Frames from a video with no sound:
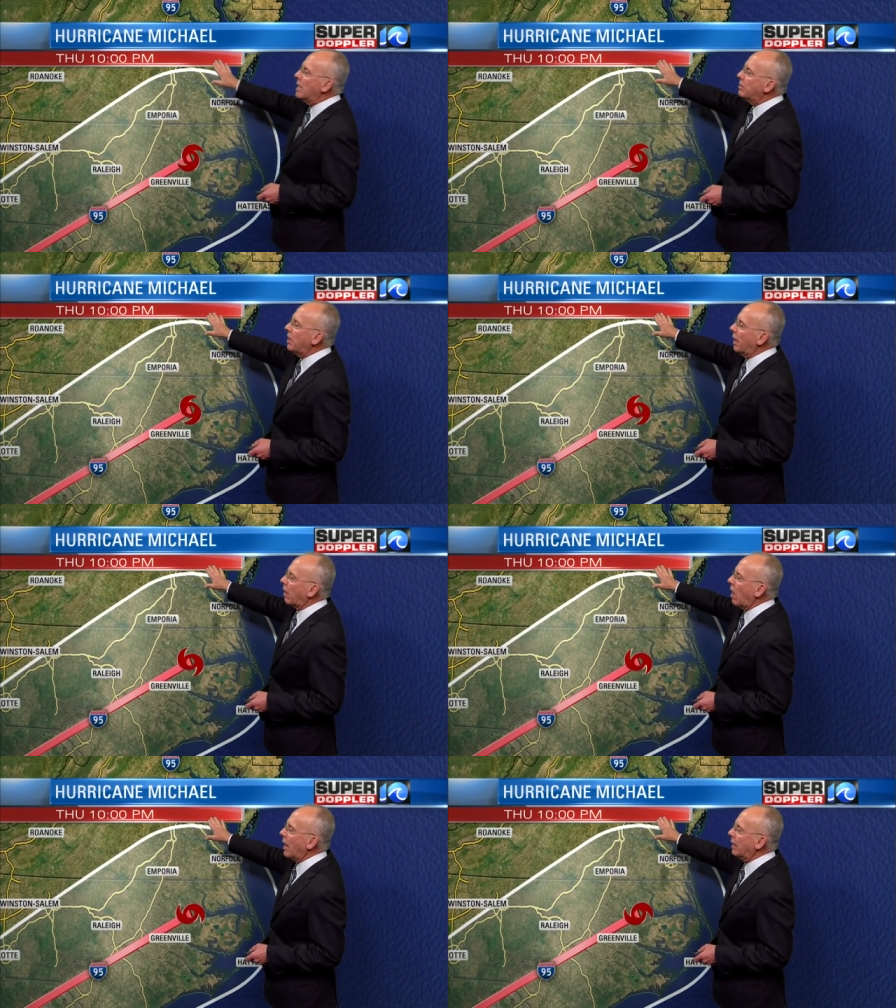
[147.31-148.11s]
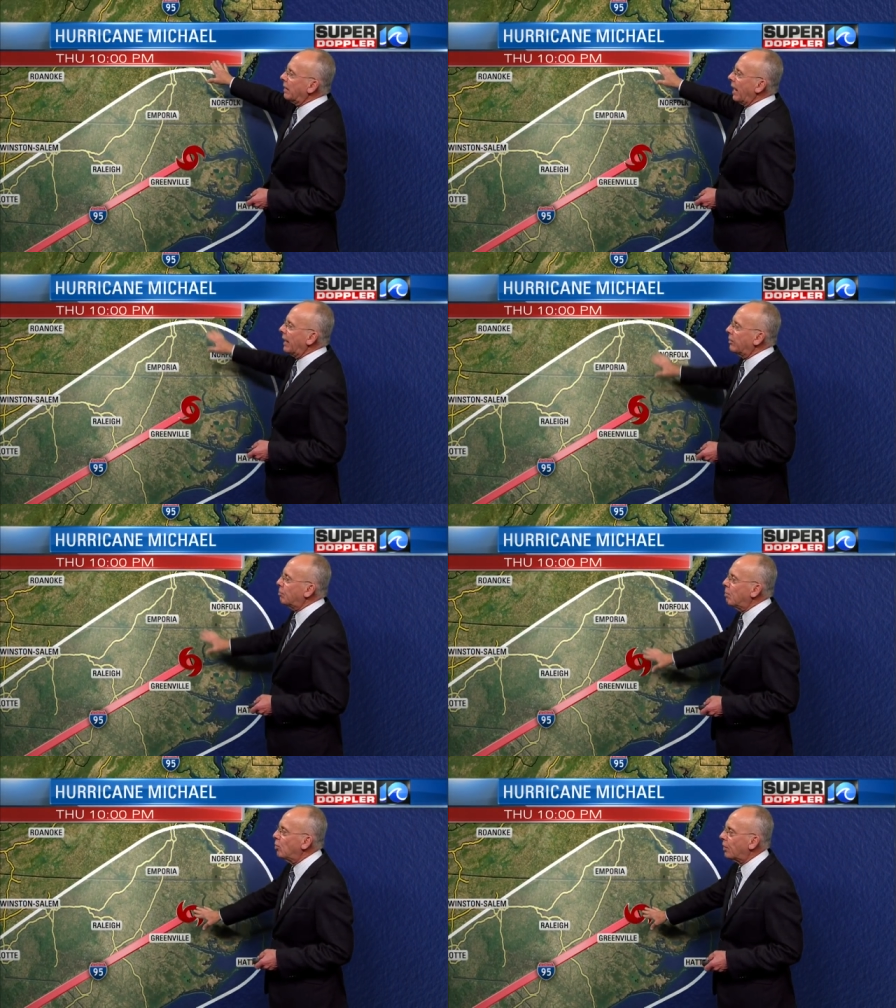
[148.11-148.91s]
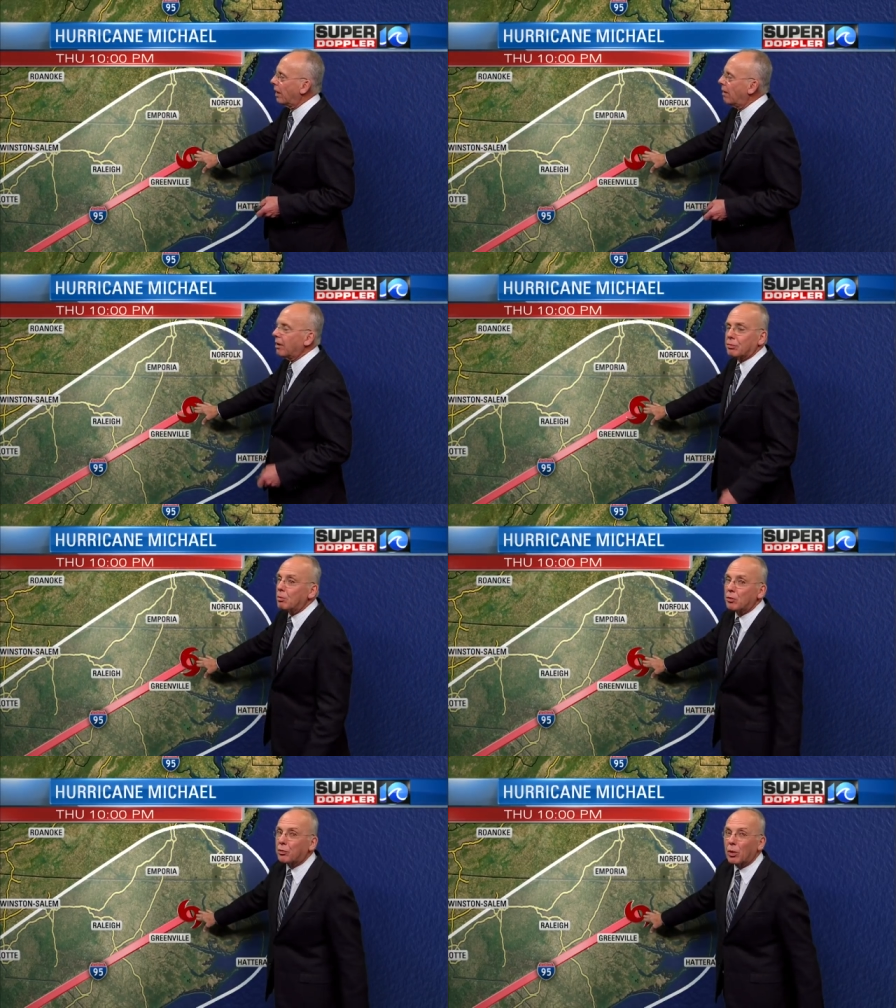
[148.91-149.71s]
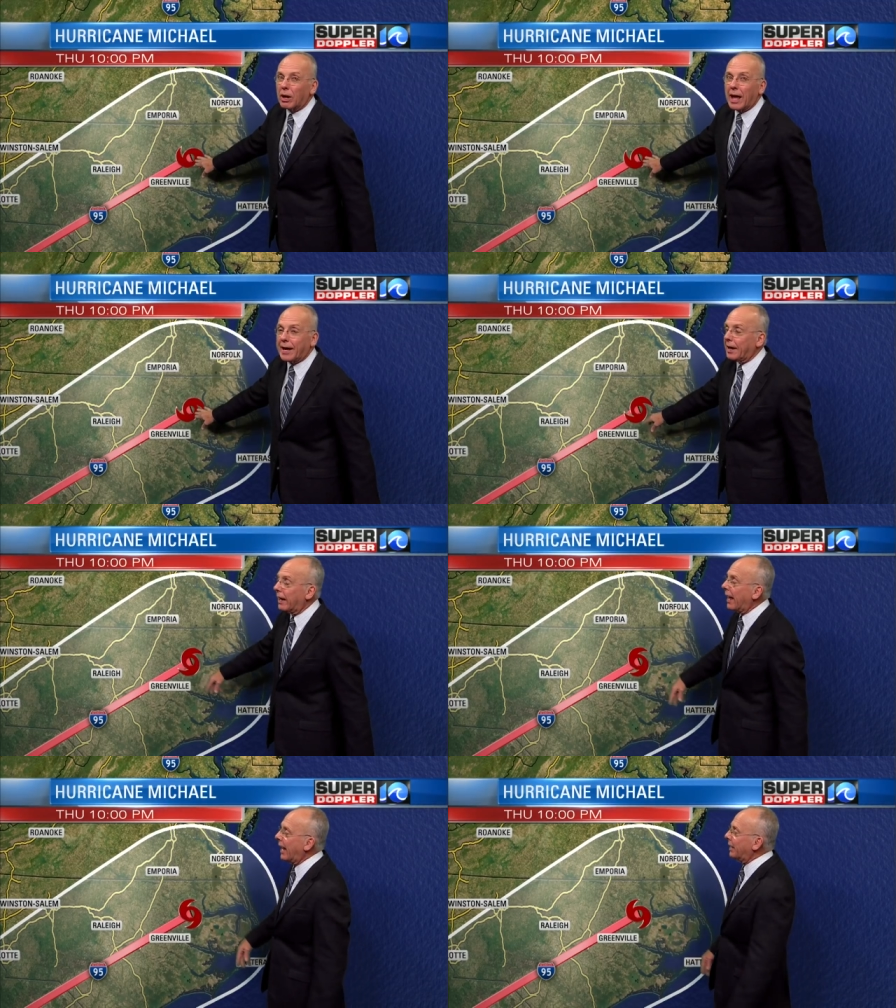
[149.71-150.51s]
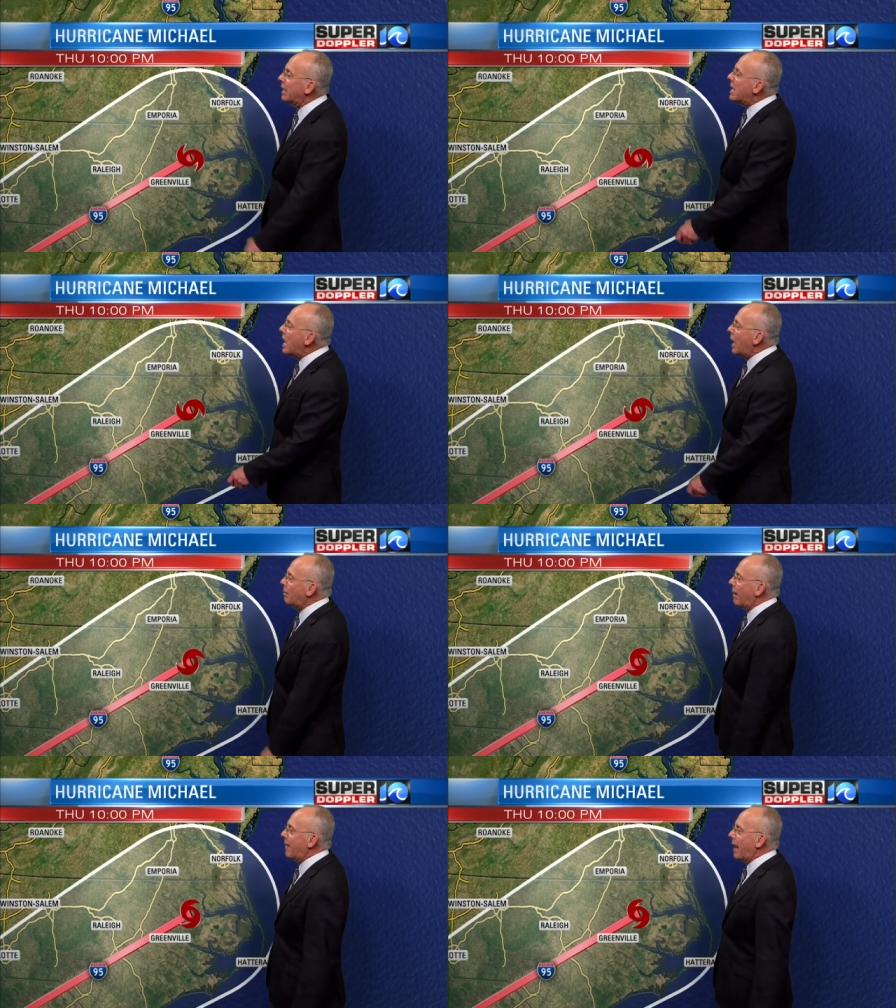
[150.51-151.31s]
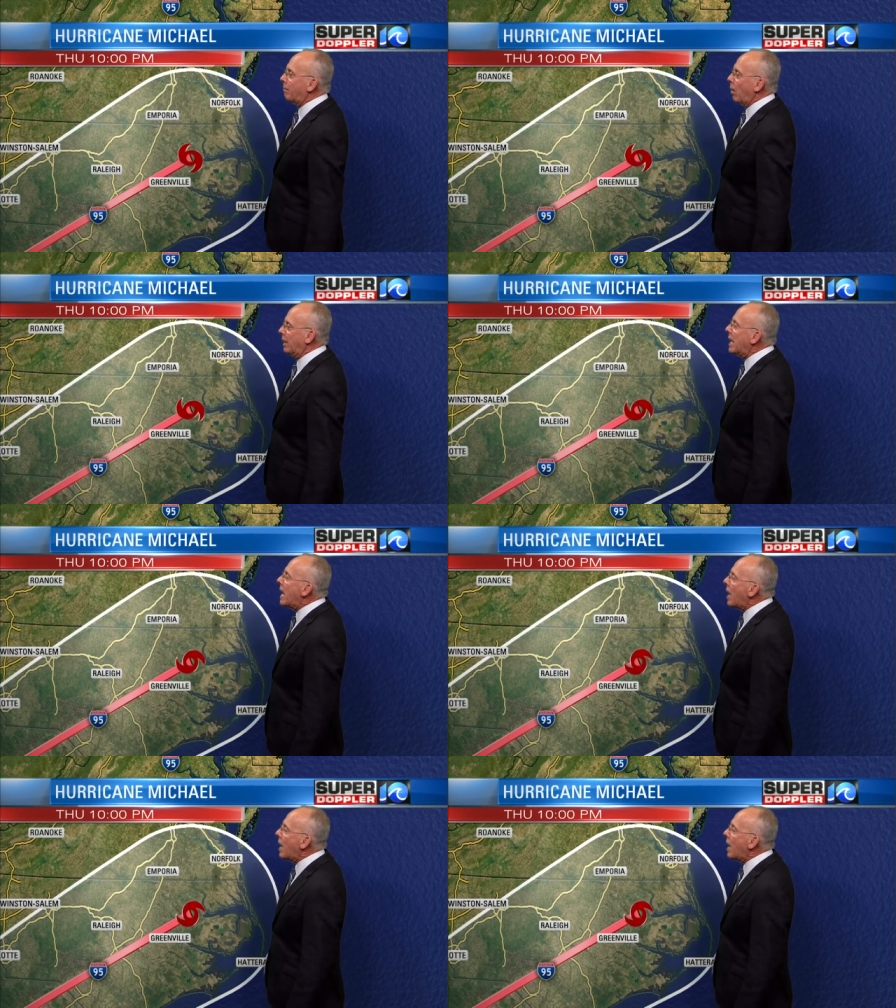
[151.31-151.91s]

10 o'clock at night. It's moved, it's moved through a lot of land uh, by that point.